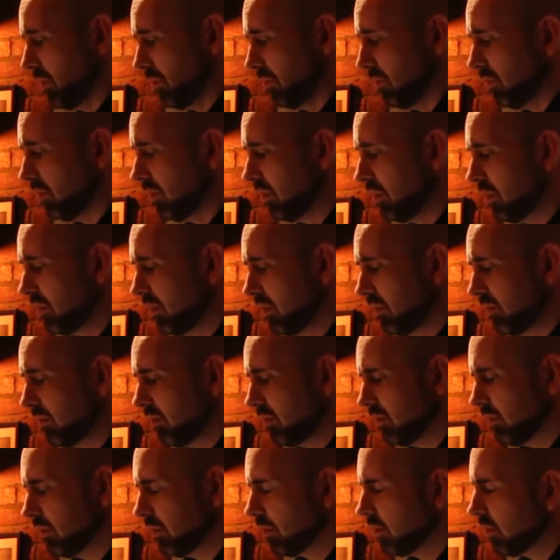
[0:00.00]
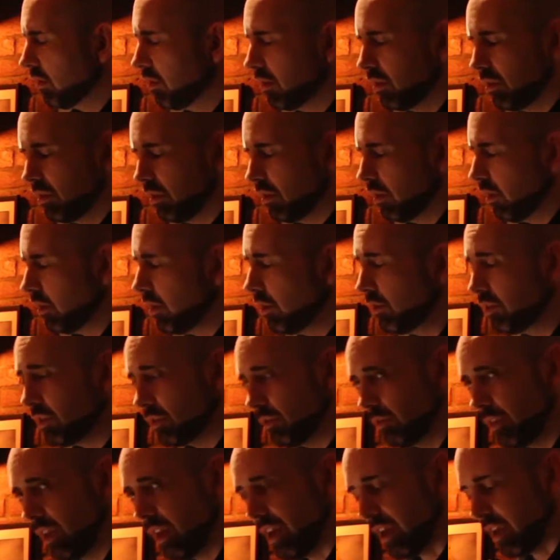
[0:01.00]
moon." "Are you
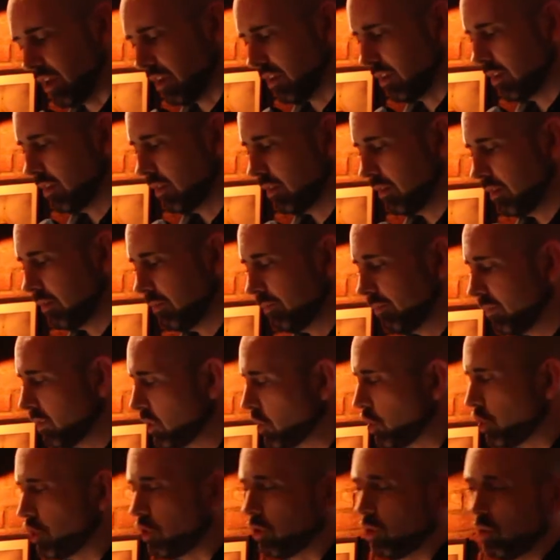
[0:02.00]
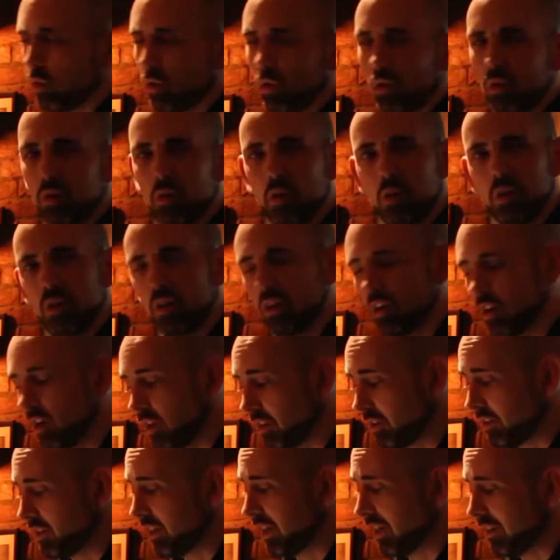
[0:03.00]
still there?" "Sure,"
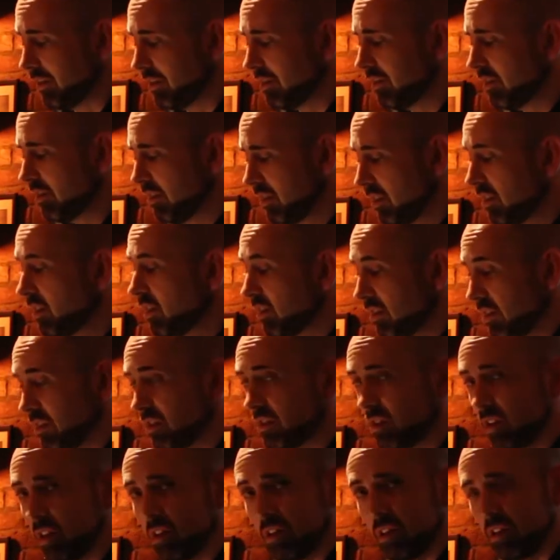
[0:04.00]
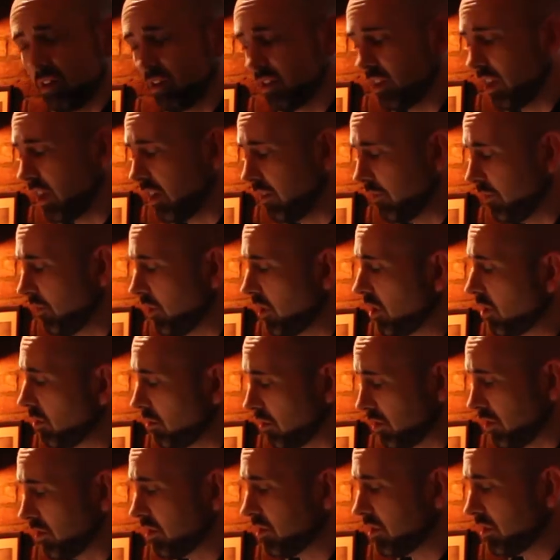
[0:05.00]
I said. "And the sun that's setting for
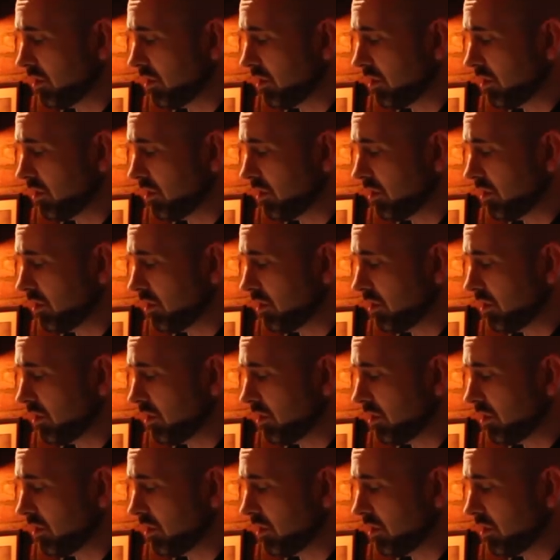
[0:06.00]
you is the